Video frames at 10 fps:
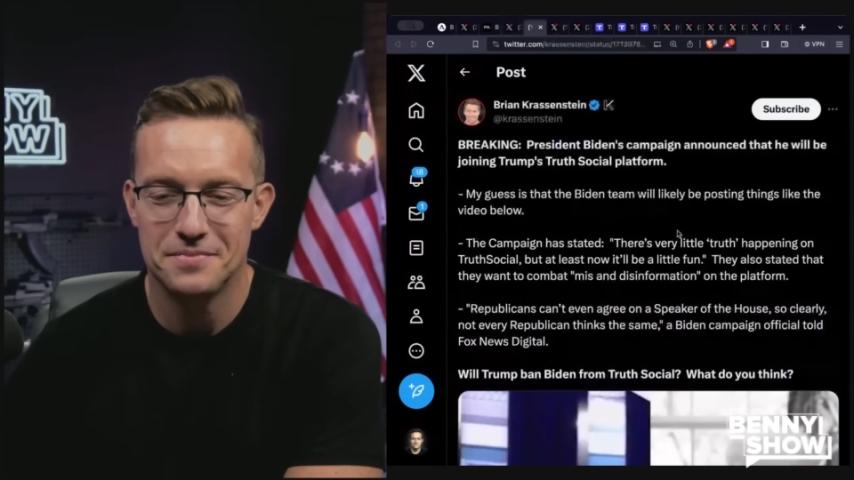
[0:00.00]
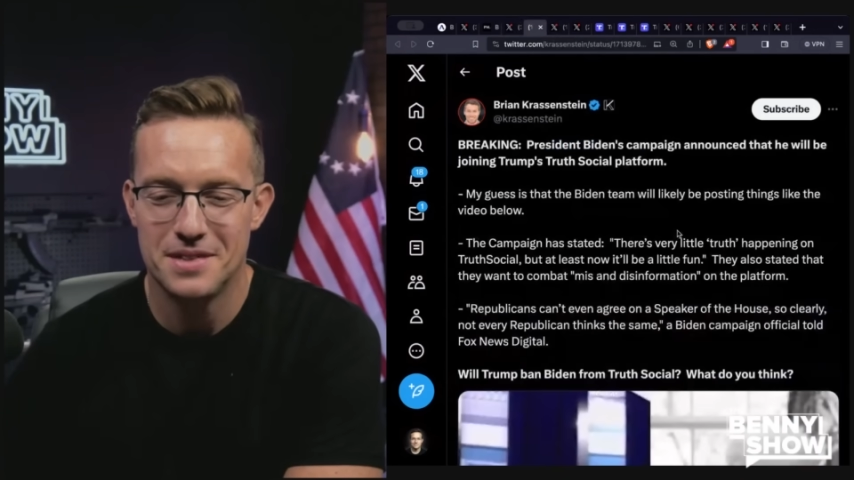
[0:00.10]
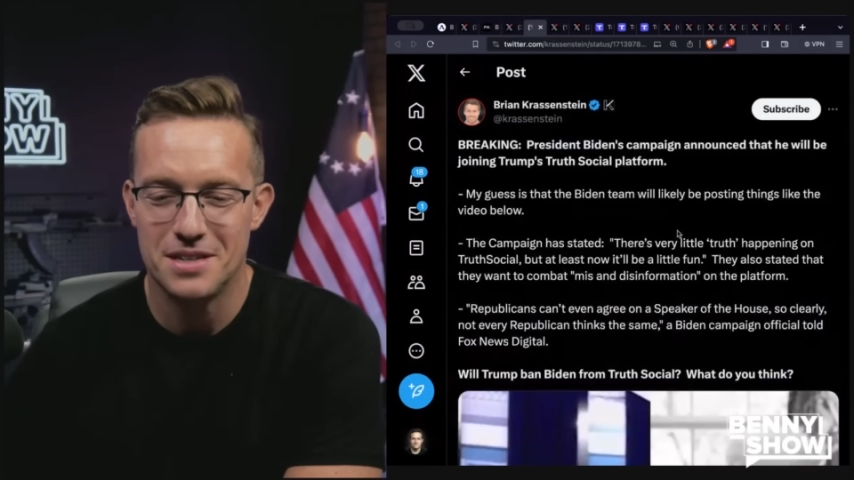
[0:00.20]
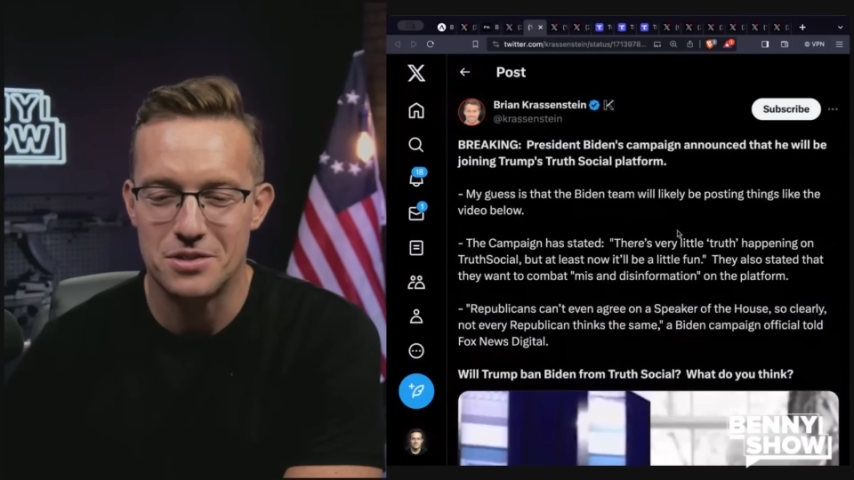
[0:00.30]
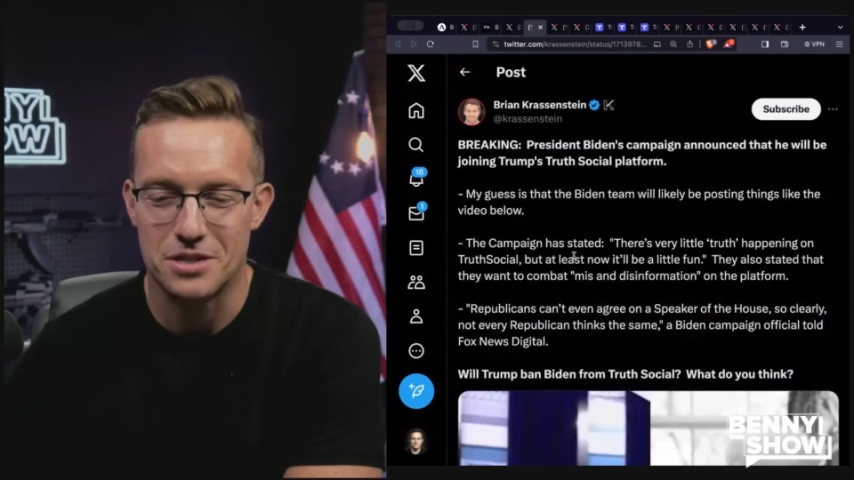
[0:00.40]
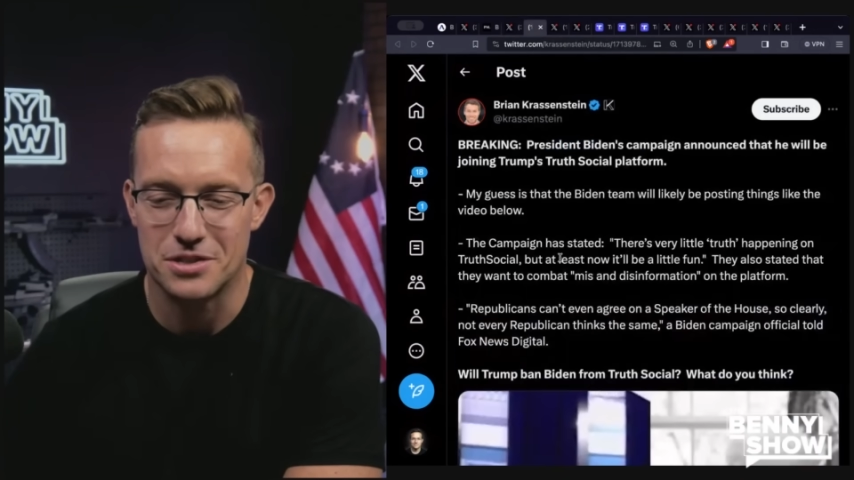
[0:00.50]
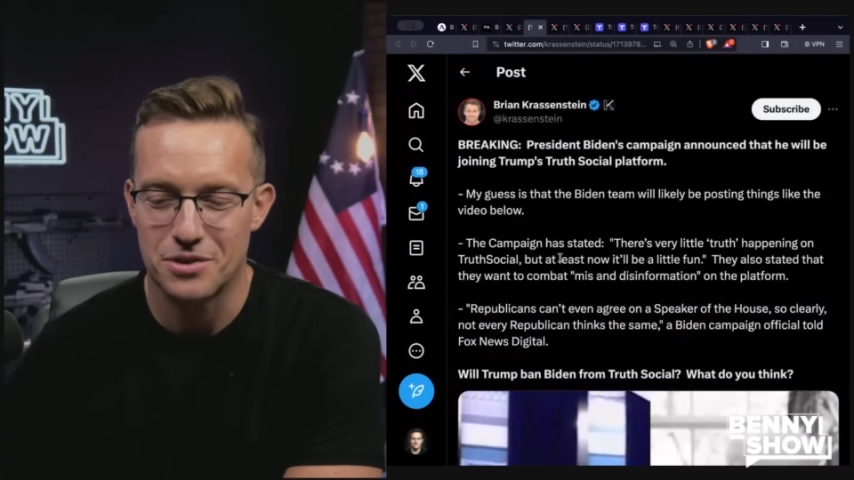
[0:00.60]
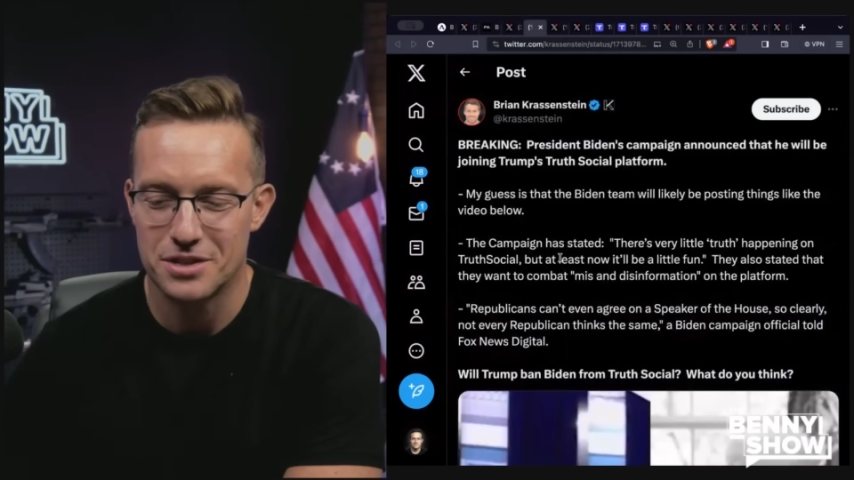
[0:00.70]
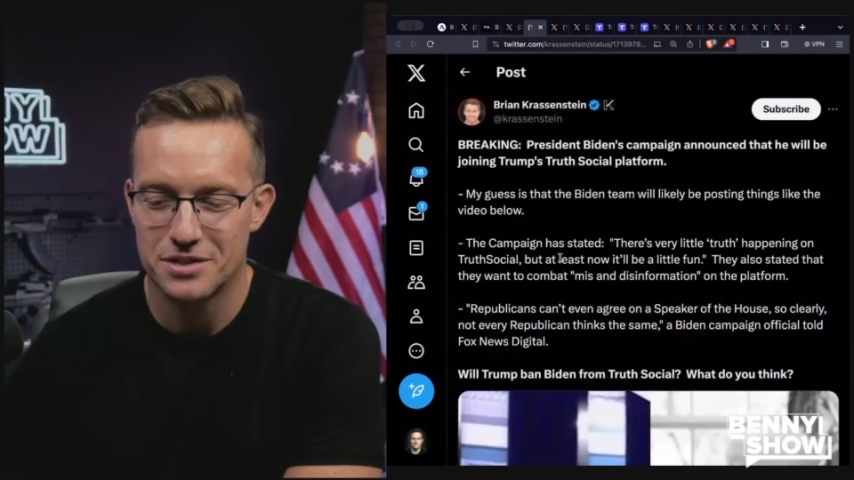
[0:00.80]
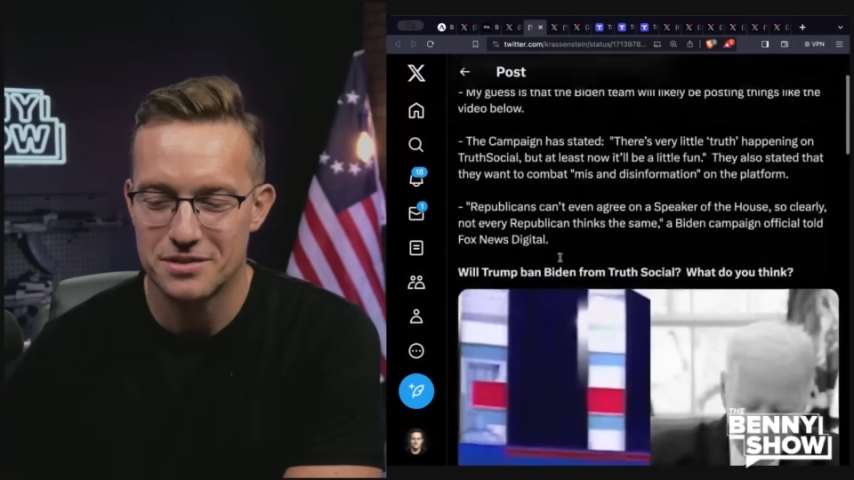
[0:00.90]
Interesting
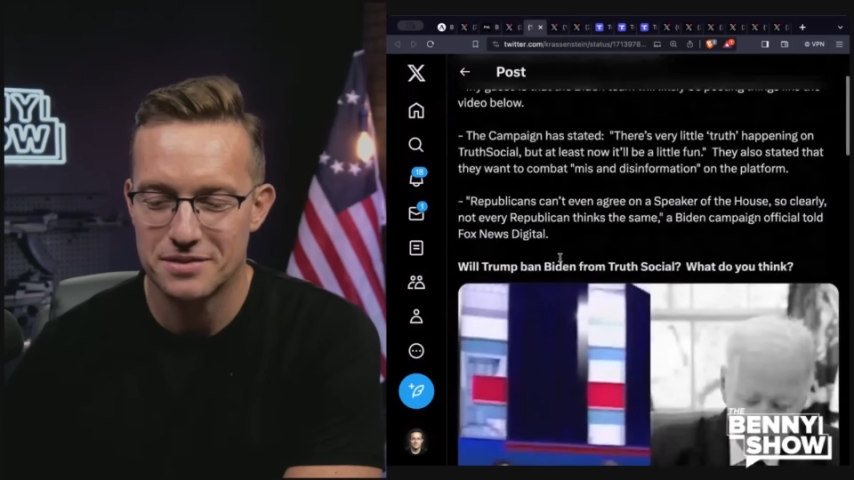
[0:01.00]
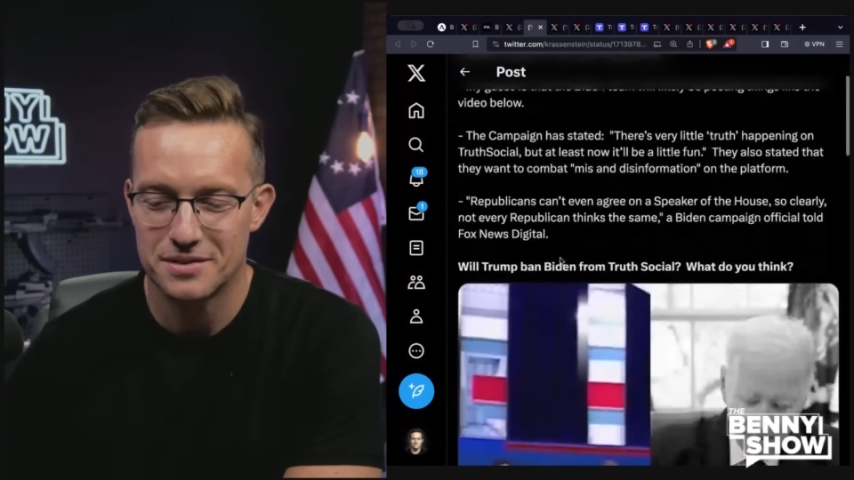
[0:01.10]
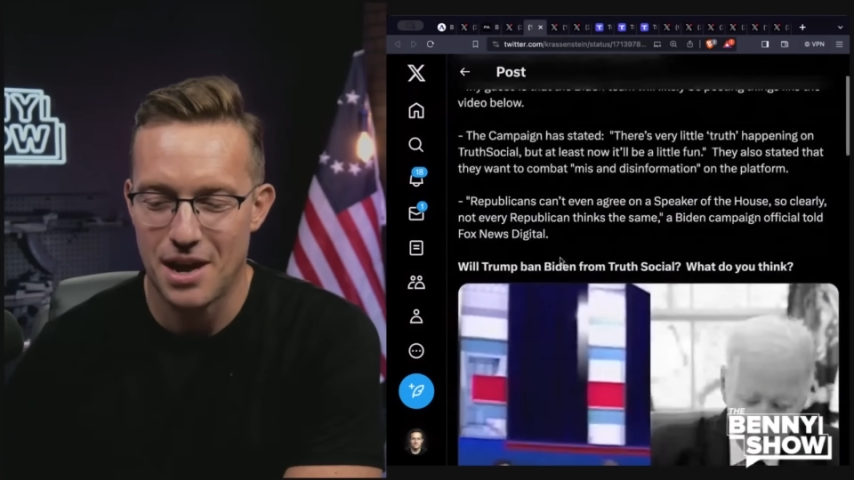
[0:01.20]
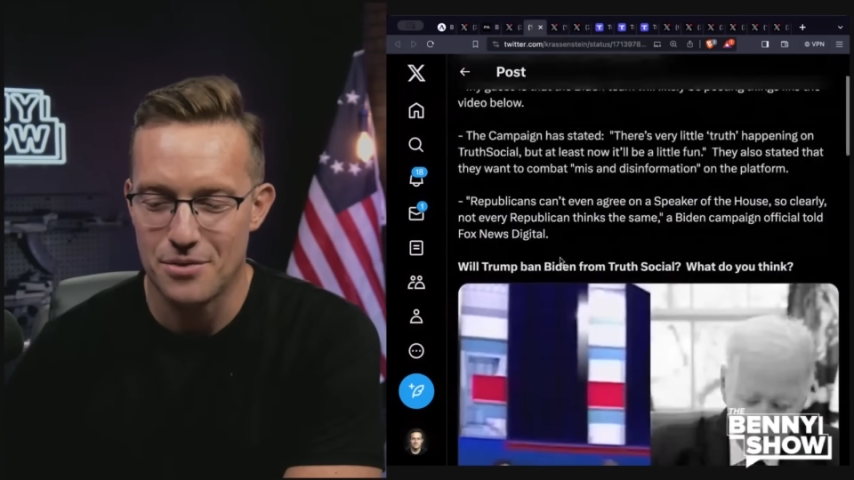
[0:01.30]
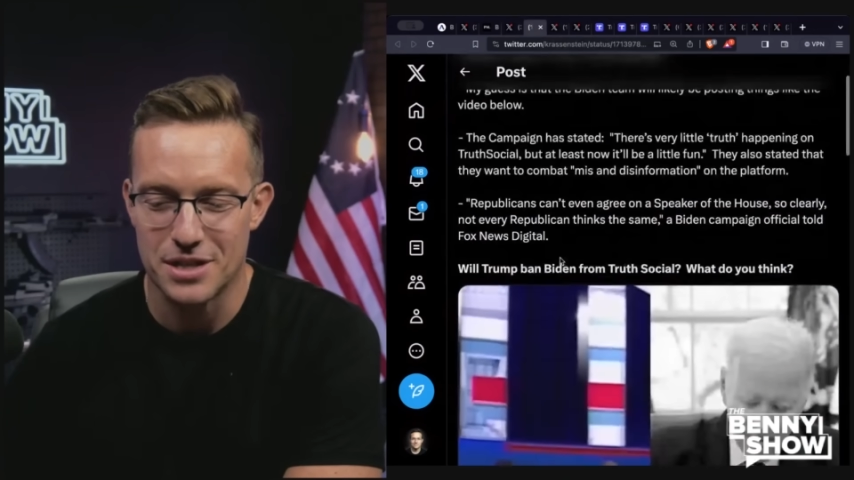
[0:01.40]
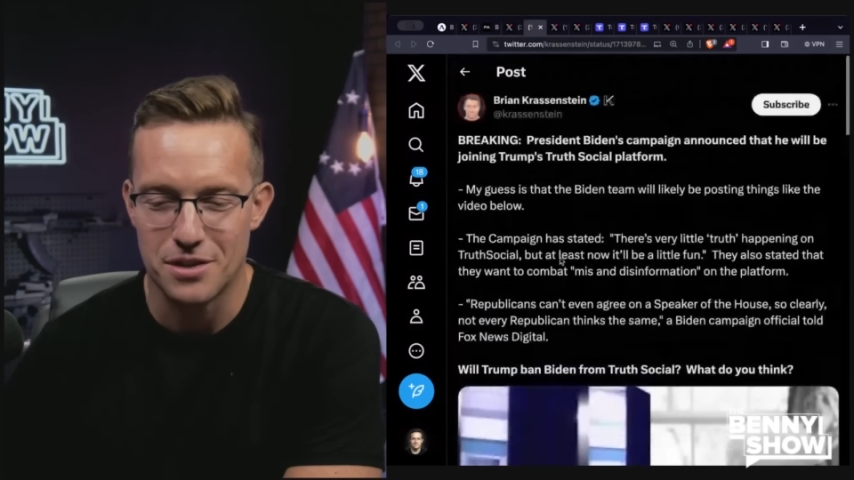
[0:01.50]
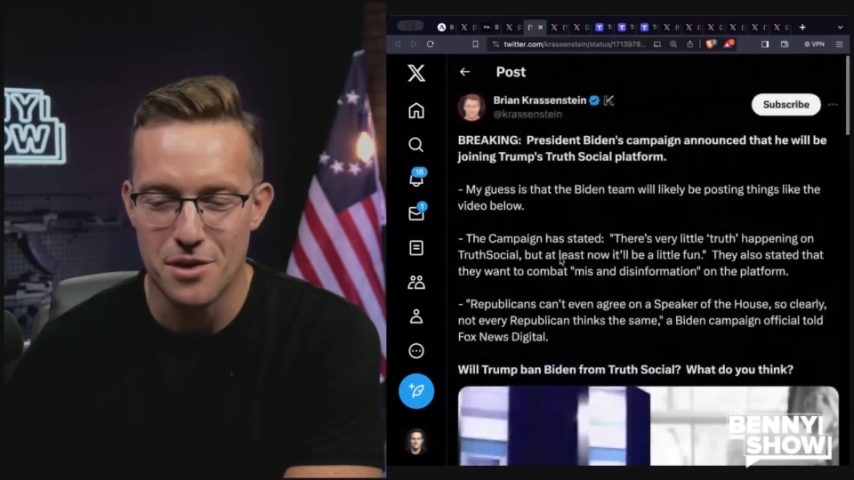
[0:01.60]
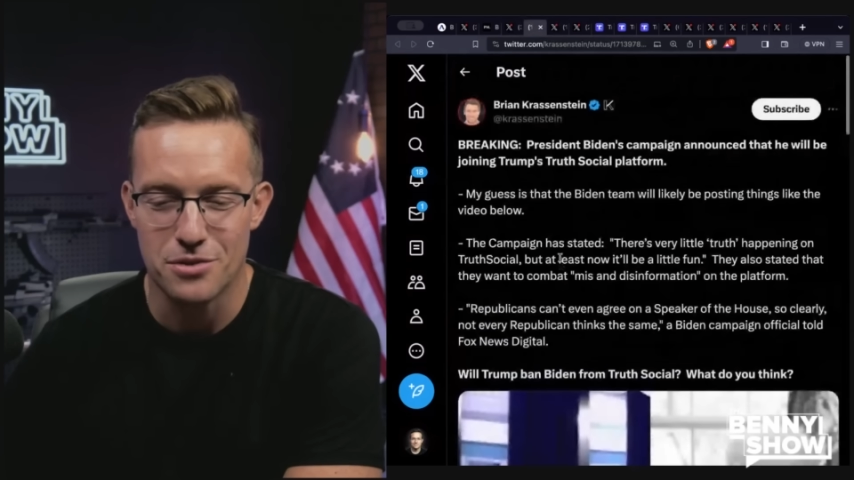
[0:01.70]
question. I would say no.